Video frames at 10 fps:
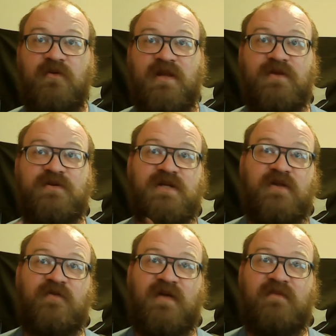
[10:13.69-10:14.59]
and then there's
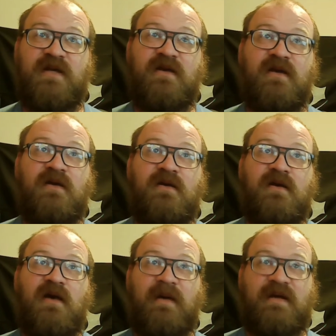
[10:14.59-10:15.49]
another family
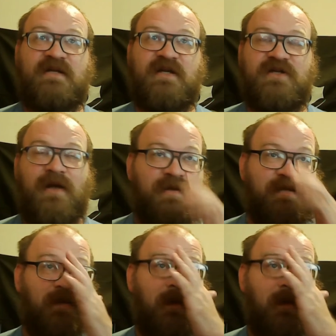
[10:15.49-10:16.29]
about to get shots.